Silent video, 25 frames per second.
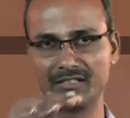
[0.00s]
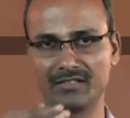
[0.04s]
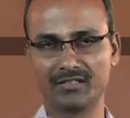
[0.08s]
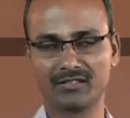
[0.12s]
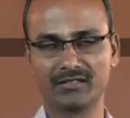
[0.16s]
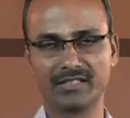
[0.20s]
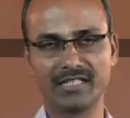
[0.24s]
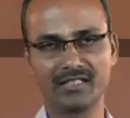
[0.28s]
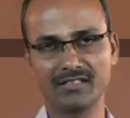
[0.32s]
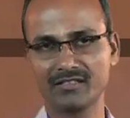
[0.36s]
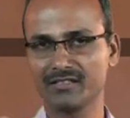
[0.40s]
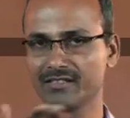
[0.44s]

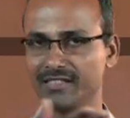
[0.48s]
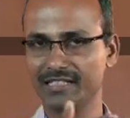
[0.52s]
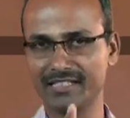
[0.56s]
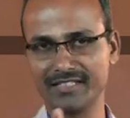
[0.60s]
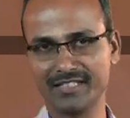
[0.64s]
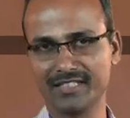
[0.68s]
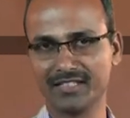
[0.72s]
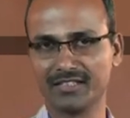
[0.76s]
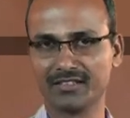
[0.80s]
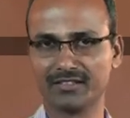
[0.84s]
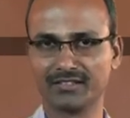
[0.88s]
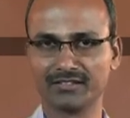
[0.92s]
that is
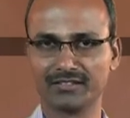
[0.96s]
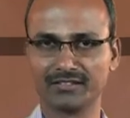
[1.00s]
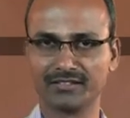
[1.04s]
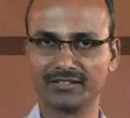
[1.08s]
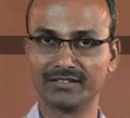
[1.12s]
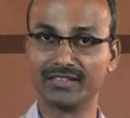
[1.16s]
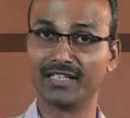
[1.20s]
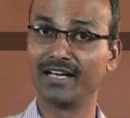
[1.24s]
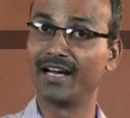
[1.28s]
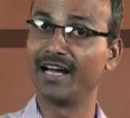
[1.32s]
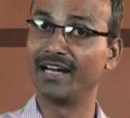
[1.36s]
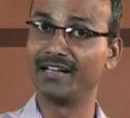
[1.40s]
singing,
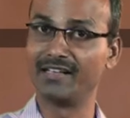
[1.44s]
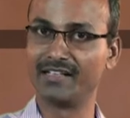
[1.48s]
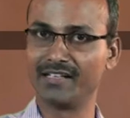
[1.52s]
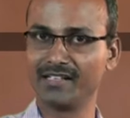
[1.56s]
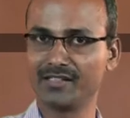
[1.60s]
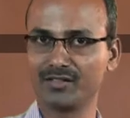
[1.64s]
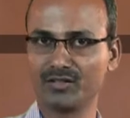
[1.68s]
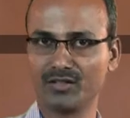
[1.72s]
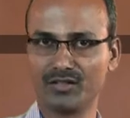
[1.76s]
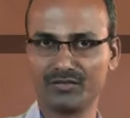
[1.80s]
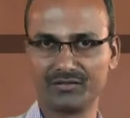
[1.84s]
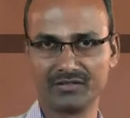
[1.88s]
the
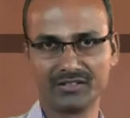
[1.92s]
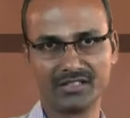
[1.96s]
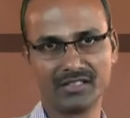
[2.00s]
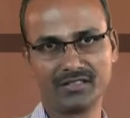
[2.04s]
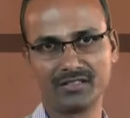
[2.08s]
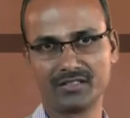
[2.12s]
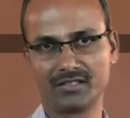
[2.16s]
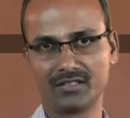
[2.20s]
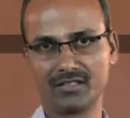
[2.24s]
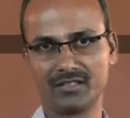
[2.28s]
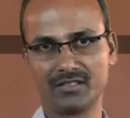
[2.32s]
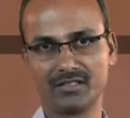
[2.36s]
address of
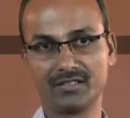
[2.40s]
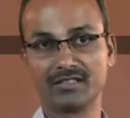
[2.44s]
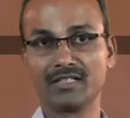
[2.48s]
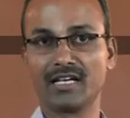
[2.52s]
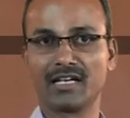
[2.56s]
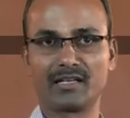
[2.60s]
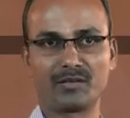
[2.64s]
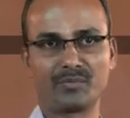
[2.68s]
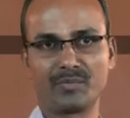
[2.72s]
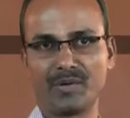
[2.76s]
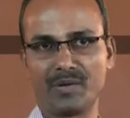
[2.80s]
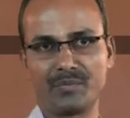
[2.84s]
these
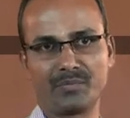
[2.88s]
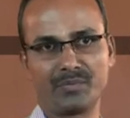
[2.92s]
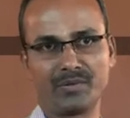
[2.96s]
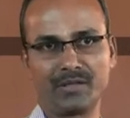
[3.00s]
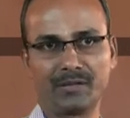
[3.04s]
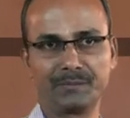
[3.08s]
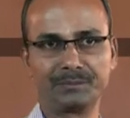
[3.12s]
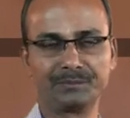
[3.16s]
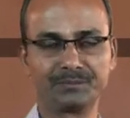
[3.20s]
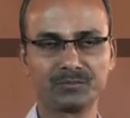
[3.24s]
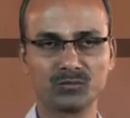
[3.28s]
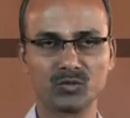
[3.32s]
dark
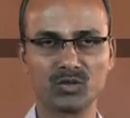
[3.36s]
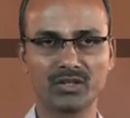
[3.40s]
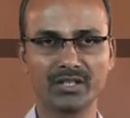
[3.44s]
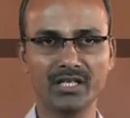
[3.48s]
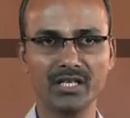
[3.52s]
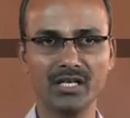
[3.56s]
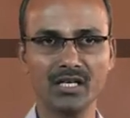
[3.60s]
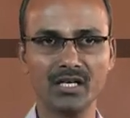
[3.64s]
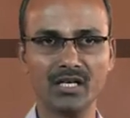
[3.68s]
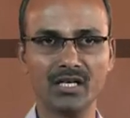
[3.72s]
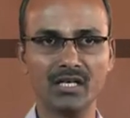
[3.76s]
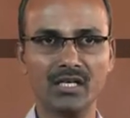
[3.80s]
people. Okay,
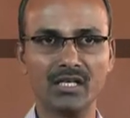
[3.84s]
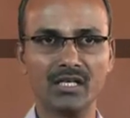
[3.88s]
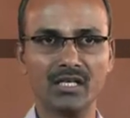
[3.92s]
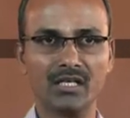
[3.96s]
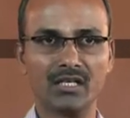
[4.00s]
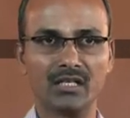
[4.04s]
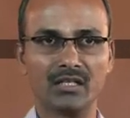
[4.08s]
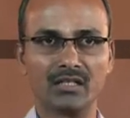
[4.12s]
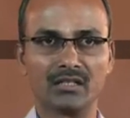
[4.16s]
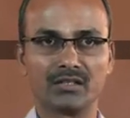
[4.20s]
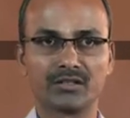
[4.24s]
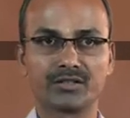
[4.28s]

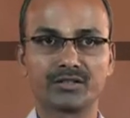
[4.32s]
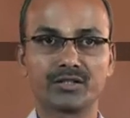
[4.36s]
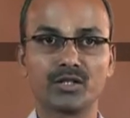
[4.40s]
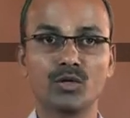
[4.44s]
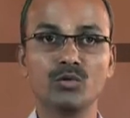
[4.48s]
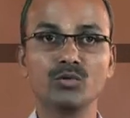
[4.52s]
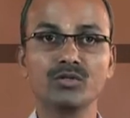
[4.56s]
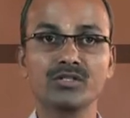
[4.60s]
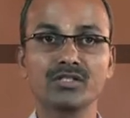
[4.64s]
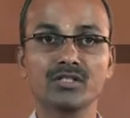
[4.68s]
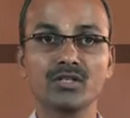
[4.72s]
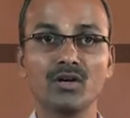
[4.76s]

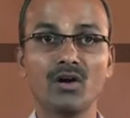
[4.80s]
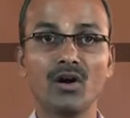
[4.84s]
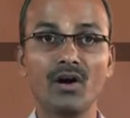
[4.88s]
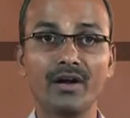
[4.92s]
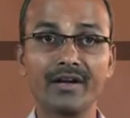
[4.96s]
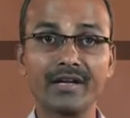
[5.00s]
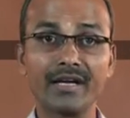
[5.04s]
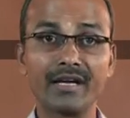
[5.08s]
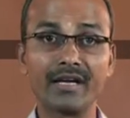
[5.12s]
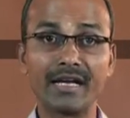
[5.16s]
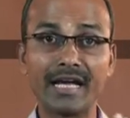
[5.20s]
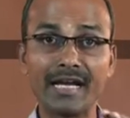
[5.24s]
shouts on
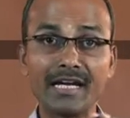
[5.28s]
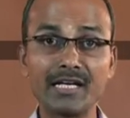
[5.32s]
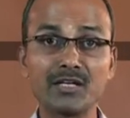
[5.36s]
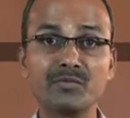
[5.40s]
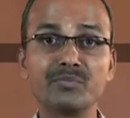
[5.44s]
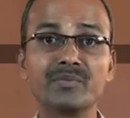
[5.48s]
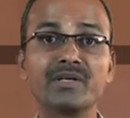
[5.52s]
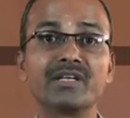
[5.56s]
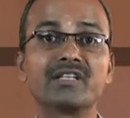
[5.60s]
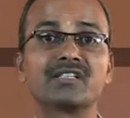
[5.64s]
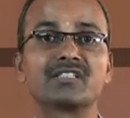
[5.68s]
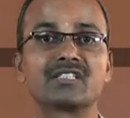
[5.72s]
a
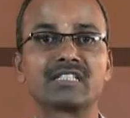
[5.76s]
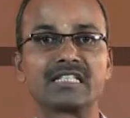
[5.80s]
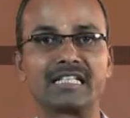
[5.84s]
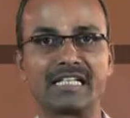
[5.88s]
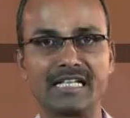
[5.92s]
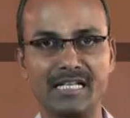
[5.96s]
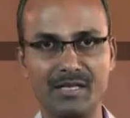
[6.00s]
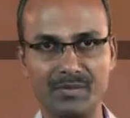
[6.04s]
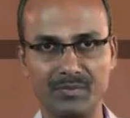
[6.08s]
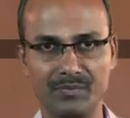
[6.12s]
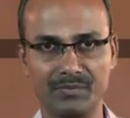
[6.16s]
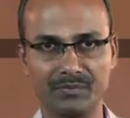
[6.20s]
nightmare
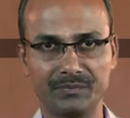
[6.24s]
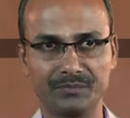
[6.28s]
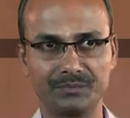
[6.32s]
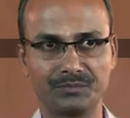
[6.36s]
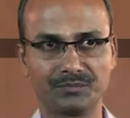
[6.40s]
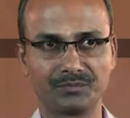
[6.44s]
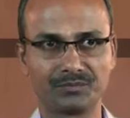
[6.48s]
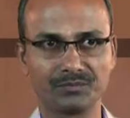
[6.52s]
scream.